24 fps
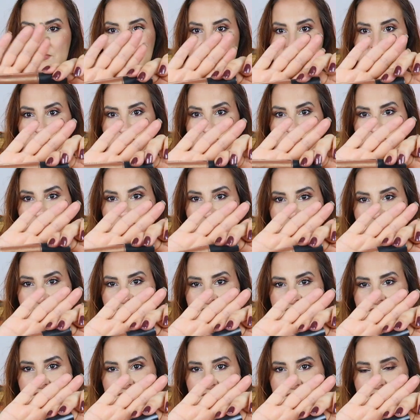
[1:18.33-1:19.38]
So this
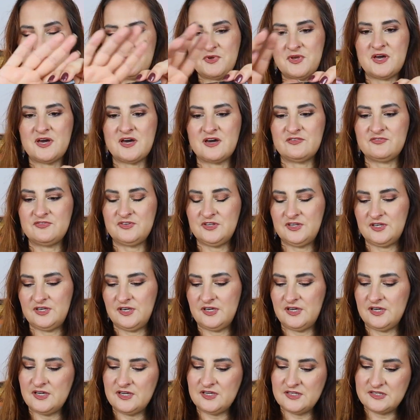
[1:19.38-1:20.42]
is what we have
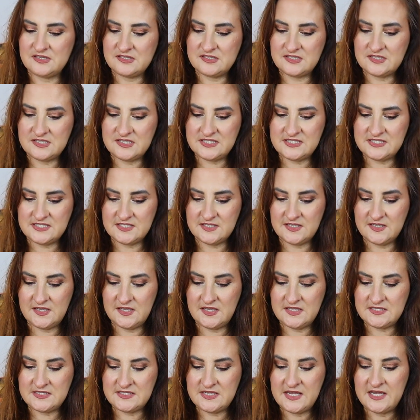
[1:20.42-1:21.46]
here. This
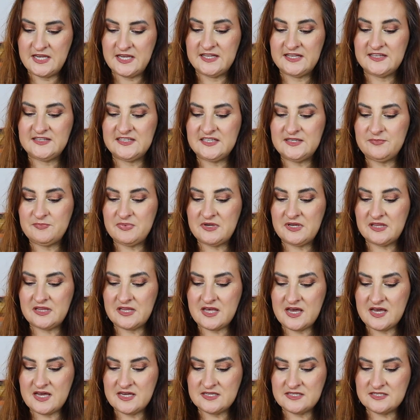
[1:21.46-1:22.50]
is lip
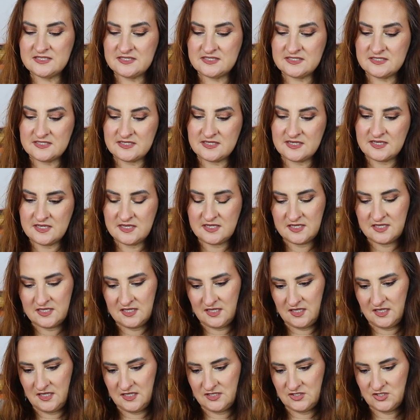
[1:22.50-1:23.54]
gloss
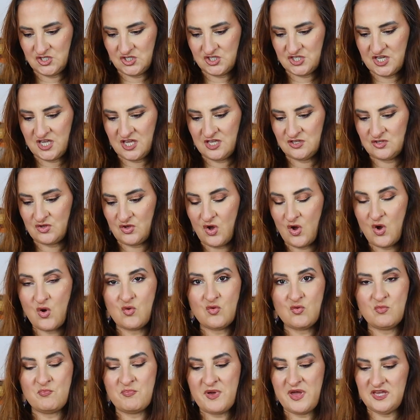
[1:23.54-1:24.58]
in shade
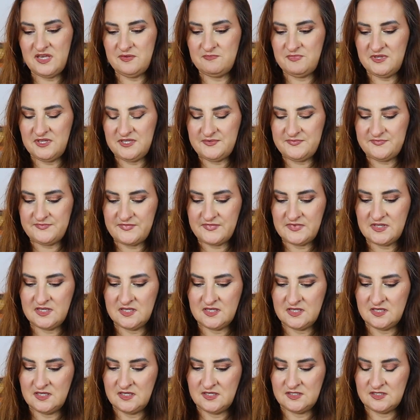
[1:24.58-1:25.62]
Oh Baby.
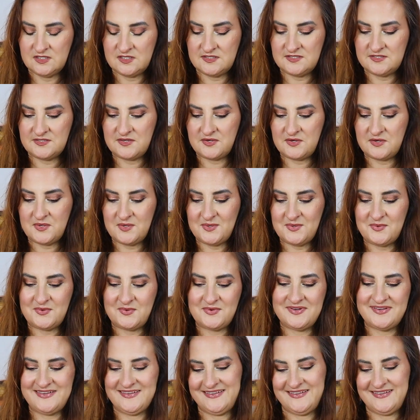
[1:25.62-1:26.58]
So